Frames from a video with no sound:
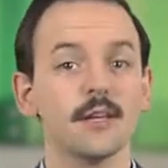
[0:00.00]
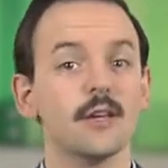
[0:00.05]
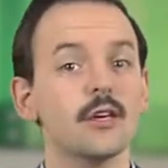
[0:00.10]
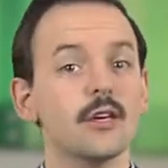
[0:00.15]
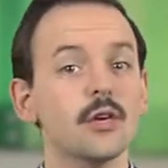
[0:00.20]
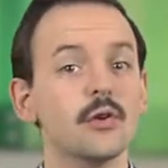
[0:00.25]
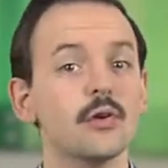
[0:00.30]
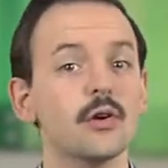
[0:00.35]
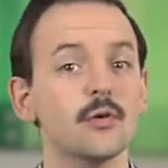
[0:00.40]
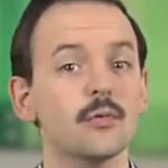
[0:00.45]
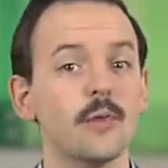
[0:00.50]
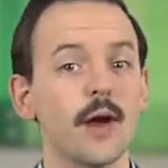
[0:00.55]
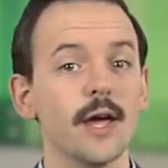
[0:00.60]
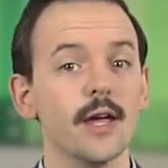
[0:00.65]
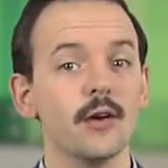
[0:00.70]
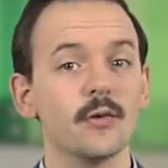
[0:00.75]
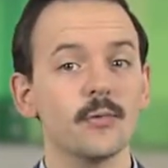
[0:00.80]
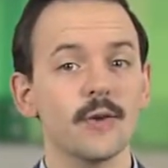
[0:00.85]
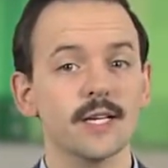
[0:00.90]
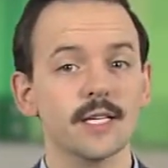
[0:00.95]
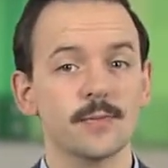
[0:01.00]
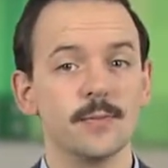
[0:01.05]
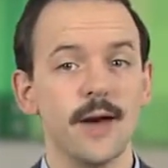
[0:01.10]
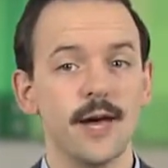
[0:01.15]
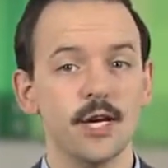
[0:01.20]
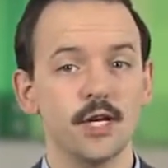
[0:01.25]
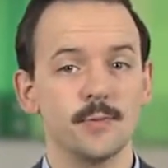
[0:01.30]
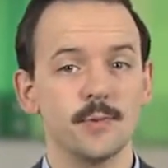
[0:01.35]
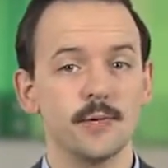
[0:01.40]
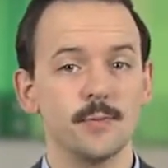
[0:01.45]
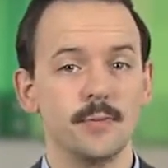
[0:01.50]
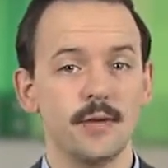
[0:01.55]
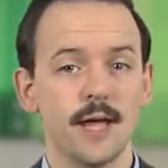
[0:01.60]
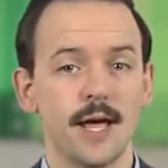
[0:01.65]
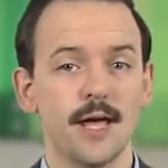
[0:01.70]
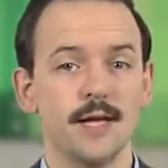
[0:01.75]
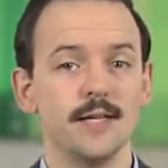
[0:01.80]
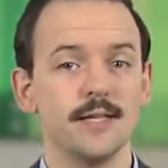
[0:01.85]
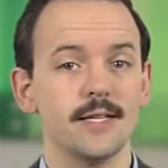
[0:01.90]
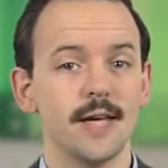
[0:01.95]
You could write your risk management
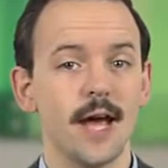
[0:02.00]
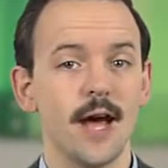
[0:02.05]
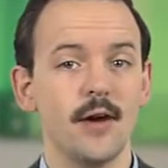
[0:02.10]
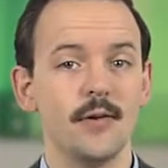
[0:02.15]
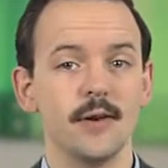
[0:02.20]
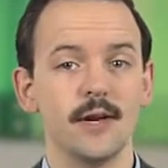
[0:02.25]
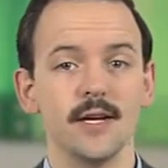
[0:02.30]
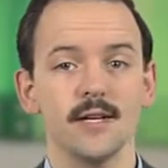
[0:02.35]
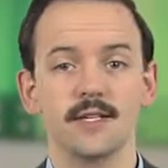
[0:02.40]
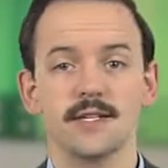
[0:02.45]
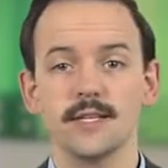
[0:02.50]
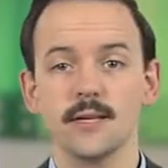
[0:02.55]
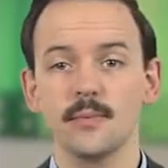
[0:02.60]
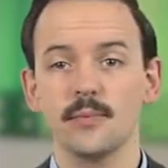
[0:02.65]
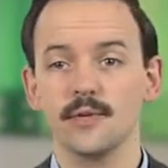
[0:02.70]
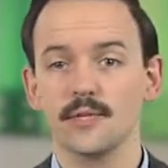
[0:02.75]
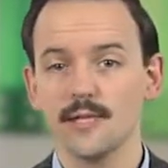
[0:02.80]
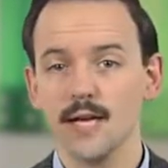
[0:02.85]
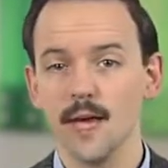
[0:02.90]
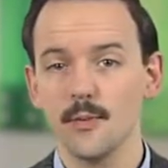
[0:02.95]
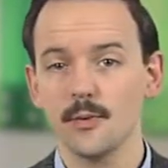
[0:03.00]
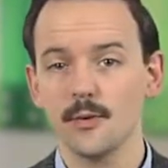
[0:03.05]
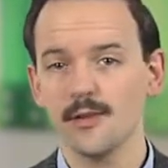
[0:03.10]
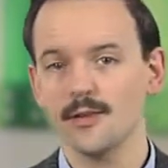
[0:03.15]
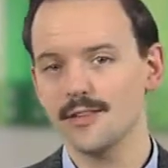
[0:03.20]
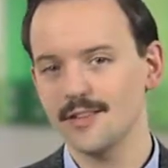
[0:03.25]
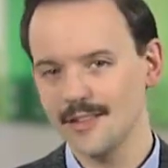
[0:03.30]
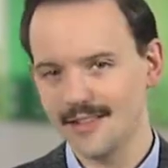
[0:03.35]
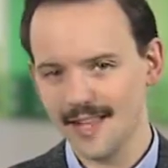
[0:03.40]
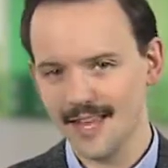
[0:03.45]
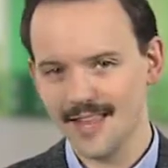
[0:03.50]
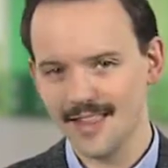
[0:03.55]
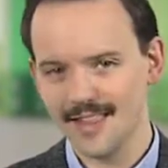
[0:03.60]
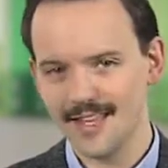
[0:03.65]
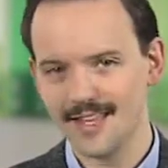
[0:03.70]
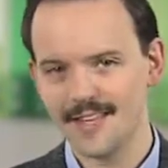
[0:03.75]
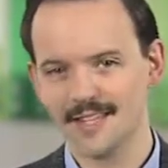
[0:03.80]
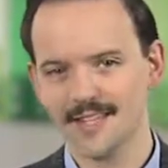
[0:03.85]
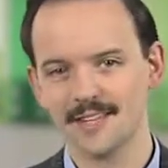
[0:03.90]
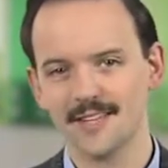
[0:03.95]
plan down in a simple table like
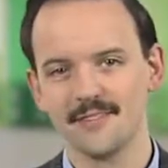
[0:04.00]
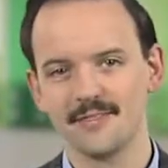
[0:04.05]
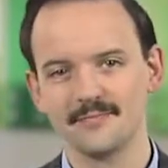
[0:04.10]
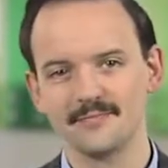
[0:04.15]
this.